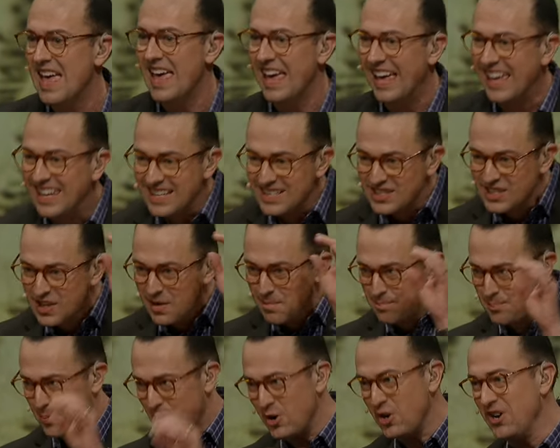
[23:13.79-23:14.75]
It is the
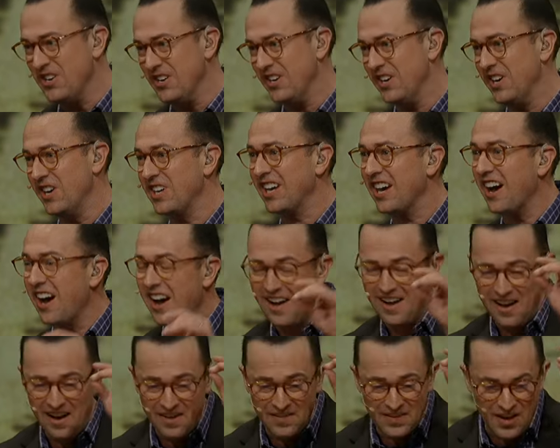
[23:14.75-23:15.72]
book
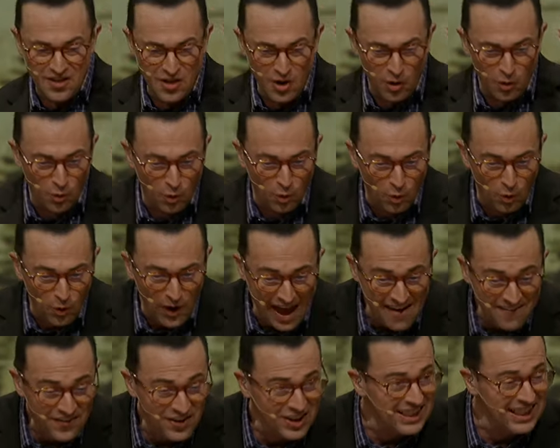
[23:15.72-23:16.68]
of the
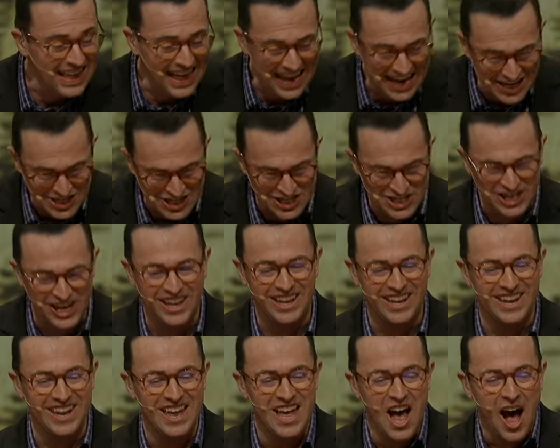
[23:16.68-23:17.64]

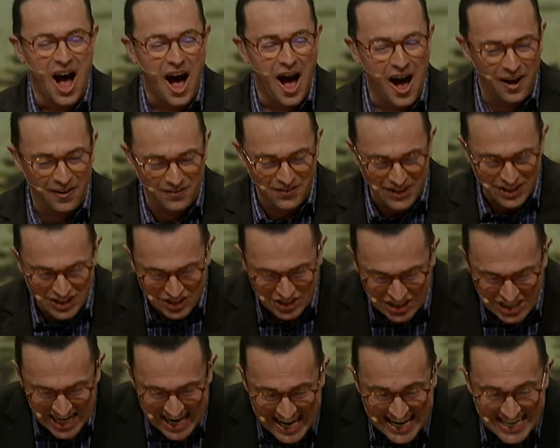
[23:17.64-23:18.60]
revelation of
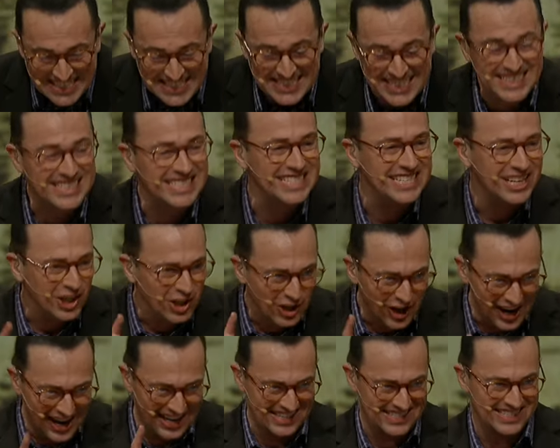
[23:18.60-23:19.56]
Jesus
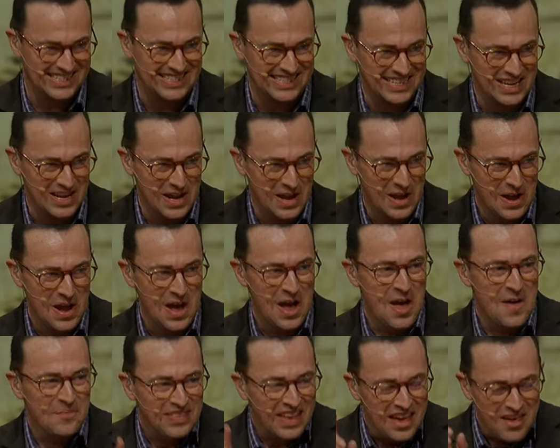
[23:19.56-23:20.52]
Christ.
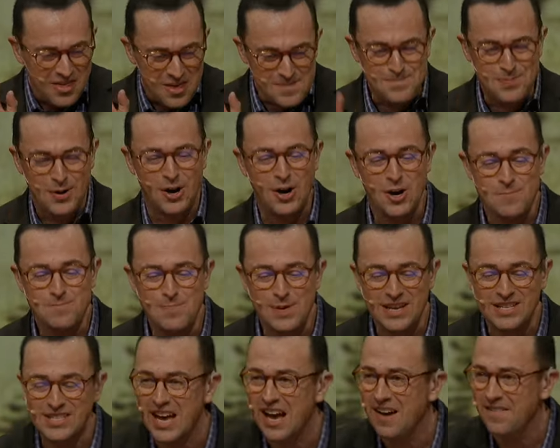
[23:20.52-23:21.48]
The
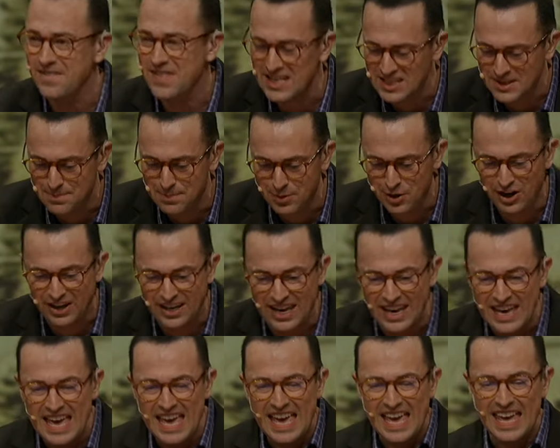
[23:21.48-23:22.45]
purpose of this book
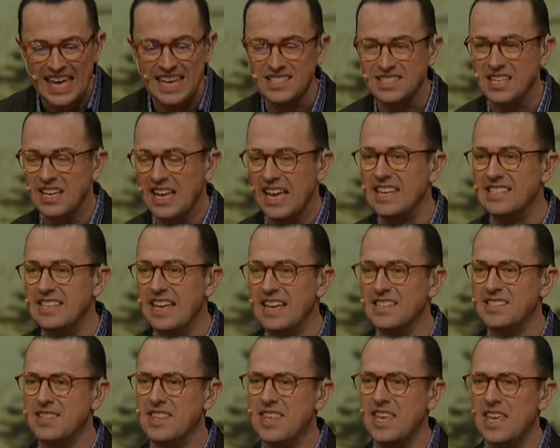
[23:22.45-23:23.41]
is it's,
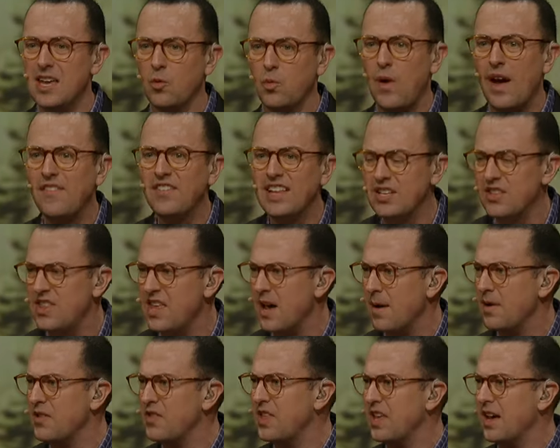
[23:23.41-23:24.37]
it's the revelation,
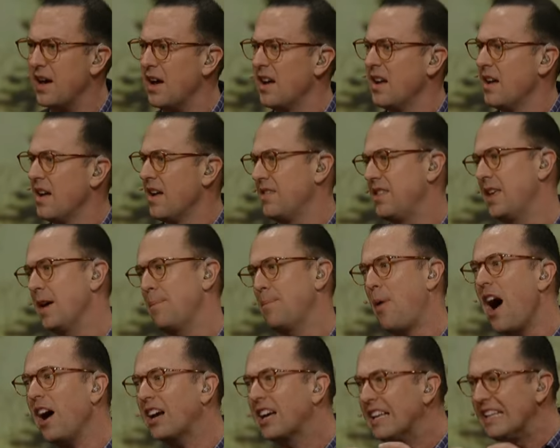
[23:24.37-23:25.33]
the, the the
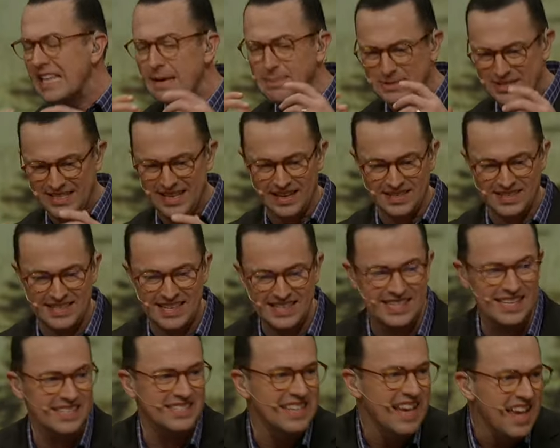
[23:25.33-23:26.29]
apocalypsis.
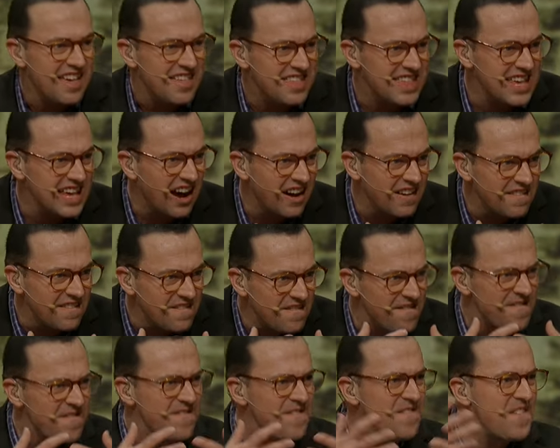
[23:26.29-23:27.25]
This is the
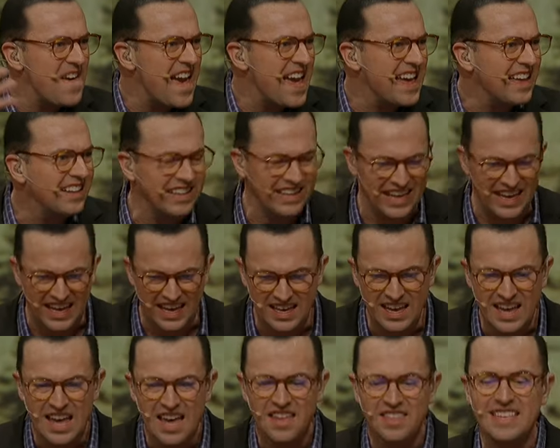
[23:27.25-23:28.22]
unveiling.